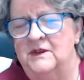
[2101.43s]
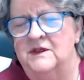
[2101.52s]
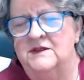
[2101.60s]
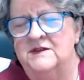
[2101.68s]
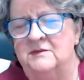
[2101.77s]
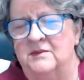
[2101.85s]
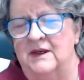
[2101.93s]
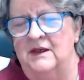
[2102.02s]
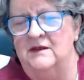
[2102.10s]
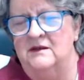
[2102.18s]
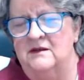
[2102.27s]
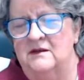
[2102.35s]

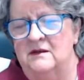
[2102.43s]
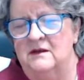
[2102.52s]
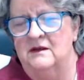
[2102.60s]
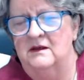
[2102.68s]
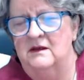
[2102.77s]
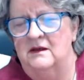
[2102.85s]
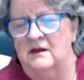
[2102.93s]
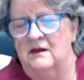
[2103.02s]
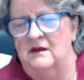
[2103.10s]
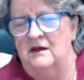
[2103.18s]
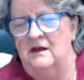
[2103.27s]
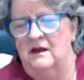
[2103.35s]
anticipate
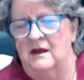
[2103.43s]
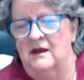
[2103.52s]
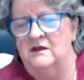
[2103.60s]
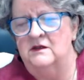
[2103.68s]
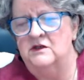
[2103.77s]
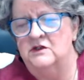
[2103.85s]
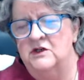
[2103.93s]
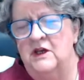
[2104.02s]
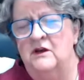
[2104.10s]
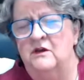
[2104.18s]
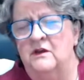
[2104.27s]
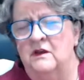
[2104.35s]
and to
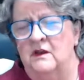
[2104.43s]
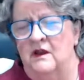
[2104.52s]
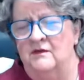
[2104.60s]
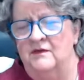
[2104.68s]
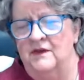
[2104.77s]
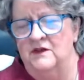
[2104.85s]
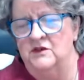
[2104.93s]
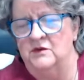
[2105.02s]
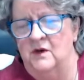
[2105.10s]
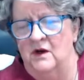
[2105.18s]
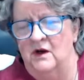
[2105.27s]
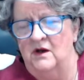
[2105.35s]
share the love that
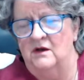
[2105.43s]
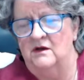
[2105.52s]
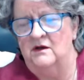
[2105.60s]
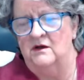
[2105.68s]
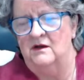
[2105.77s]
you are,